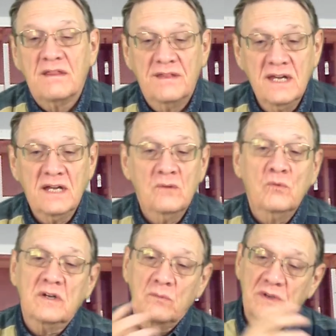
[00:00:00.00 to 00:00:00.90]
Then,
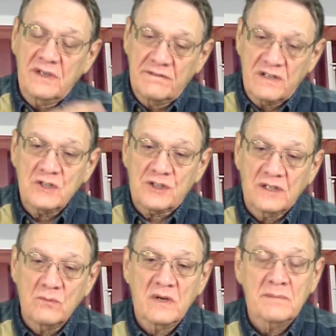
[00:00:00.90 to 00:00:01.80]
when we
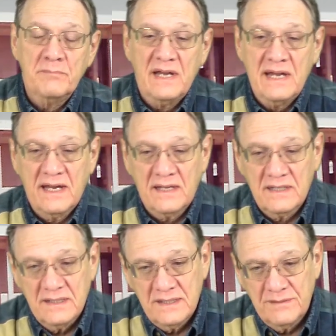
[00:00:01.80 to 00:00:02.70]
eventually went back,
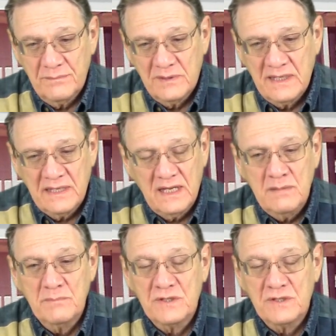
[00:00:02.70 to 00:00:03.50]
like 8